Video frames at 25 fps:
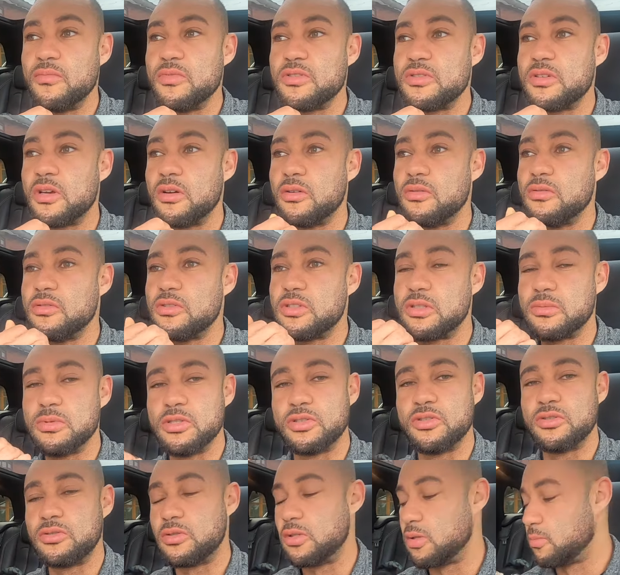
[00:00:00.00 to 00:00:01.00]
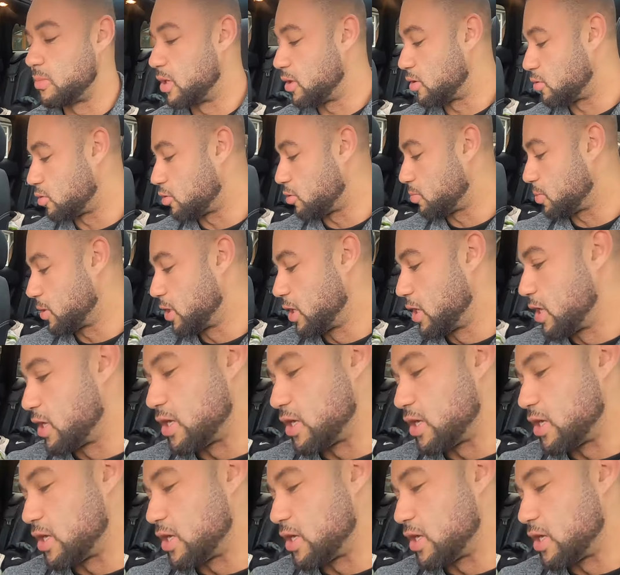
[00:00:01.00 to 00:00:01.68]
So Summer's just doing the makeup.